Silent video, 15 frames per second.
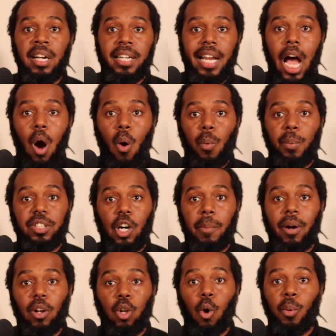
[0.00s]
Now, when we talk
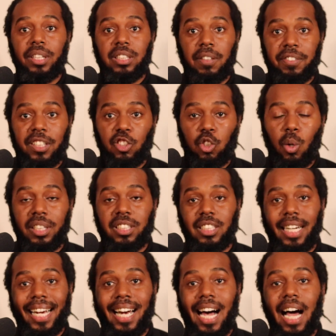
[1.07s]
about locus of control in
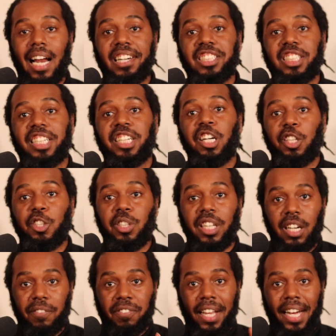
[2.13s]
psychology, you
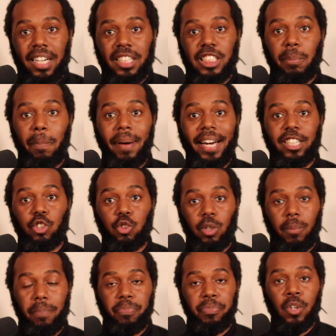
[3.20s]
think of like a
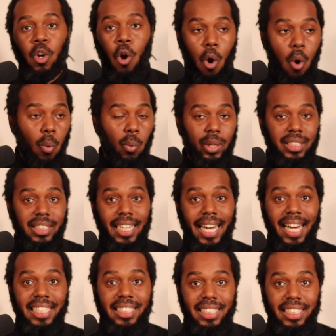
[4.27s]
spectrum. On one
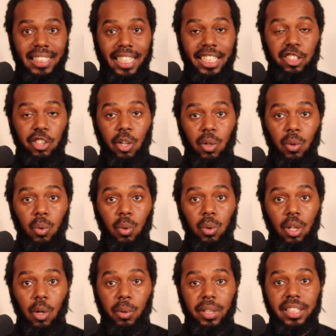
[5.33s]
side is internal
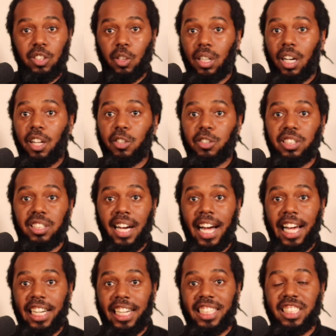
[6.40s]
locus, on the other
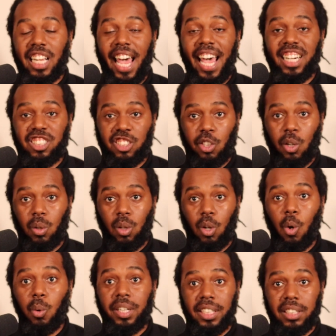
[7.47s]
side it's external
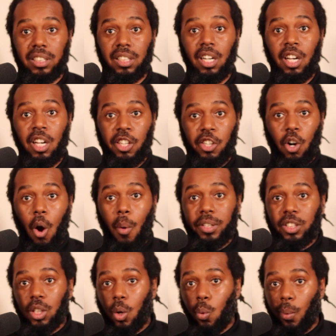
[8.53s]
locus. You're always
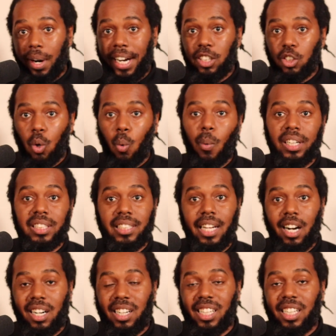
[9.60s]
going to range on one
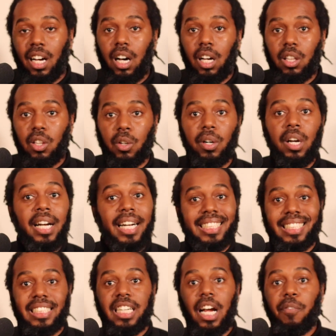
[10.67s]
side or the other,
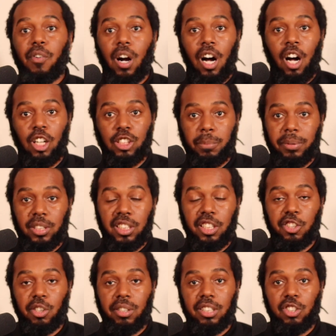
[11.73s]
because it's never 100%
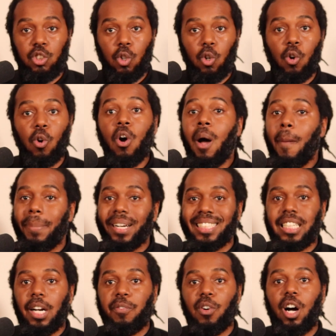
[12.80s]
your control, but it's
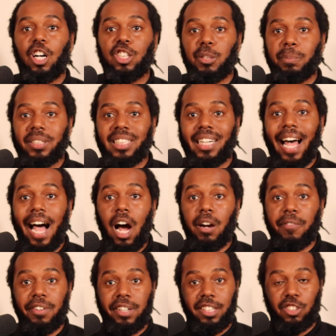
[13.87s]
never 100% out
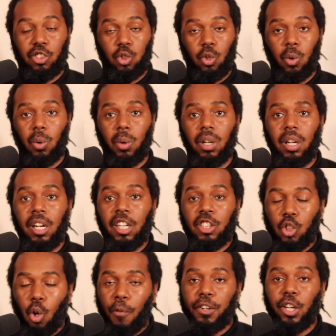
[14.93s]
of your control.
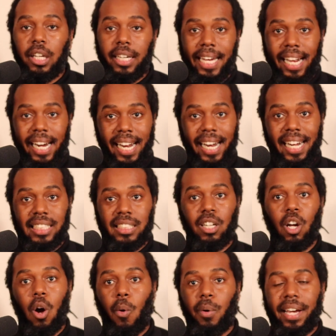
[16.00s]
So if you look at it as,
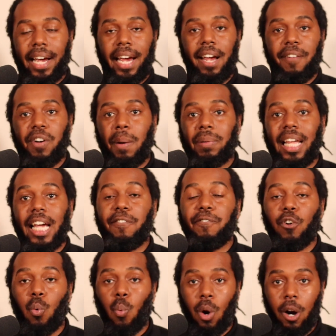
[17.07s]
okay, if I'm late
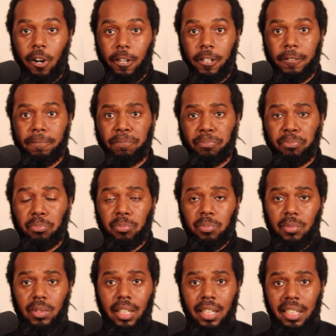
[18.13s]
for work,
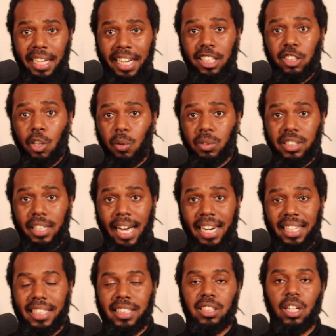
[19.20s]
the internal side
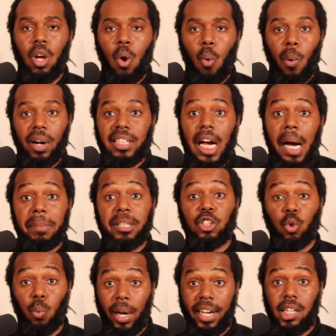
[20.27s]
is, what time did
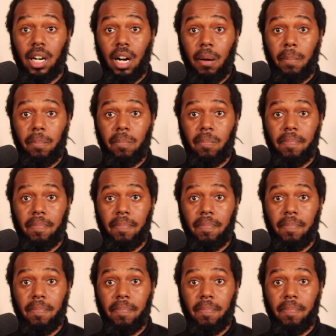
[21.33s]
you wake up?